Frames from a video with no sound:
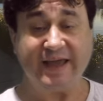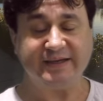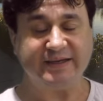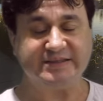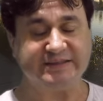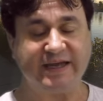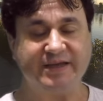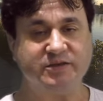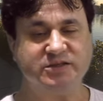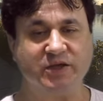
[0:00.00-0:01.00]
and yesterday,
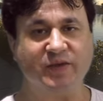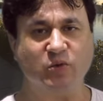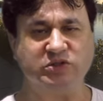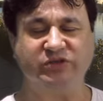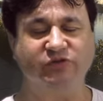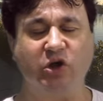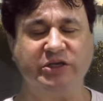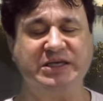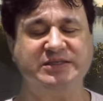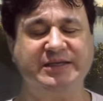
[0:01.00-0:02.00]
so there wasn't a vlog
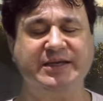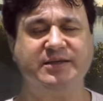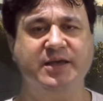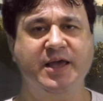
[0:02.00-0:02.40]
yesterday.